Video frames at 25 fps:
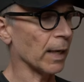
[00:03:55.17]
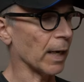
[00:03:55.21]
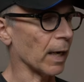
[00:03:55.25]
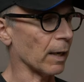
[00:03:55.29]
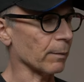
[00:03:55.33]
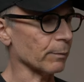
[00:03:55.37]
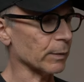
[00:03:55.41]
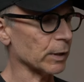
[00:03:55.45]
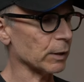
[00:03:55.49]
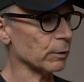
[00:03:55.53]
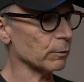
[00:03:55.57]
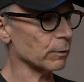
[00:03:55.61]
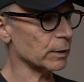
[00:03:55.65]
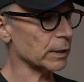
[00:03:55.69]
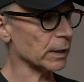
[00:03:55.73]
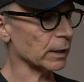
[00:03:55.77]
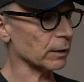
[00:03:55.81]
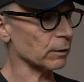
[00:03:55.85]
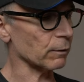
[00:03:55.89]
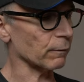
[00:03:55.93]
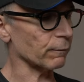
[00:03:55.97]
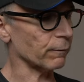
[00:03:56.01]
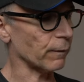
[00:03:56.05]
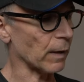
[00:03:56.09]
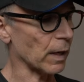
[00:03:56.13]
I'm
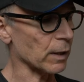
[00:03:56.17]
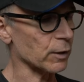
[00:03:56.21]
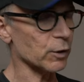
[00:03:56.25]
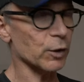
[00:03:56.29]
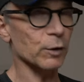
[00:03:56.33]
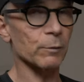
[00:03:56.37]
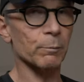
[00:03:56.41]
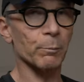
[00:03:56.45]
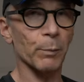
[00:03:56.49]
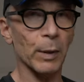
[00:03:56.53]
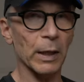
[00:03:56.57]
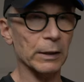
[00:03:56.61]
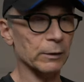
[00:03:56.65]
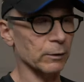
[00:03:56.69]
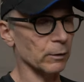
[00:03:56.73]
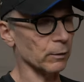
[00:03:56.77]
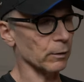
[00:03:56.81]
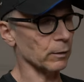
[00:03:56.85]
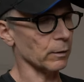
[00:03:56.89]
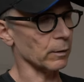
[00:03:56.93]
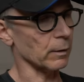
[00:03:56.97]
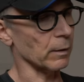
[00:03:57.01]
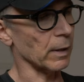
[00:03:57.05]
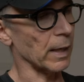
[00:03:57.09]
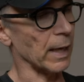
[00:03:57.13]
using the function
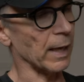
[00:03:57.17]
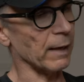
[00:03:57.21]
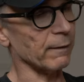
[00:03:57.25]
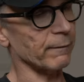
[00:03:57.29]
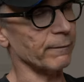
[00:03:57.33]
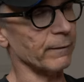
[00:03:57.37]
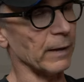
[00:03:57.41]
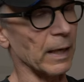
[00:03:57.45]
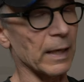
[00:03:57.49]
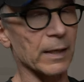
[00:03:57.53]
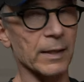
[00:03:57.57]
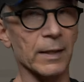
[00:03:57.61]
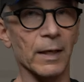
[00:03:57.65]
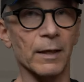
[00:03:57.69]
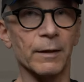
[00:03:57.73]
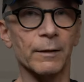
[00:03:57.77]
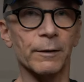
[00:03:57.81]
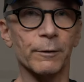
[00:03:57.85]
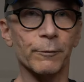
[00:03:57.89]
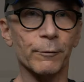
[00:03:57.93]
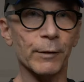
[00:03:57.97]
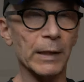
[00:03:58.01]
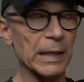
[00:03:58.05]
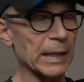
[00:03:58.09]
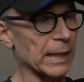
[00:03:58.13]
button
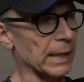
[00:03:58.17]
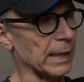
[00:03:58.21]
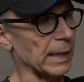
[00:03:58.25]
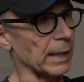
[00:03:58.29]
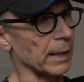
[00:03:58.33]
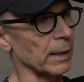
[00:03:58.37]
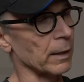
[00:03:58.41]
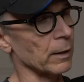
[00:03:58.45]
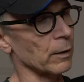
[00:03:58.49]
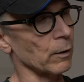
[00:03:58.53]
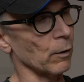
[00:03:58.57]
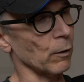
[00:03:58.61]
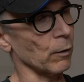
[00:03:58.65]
FN3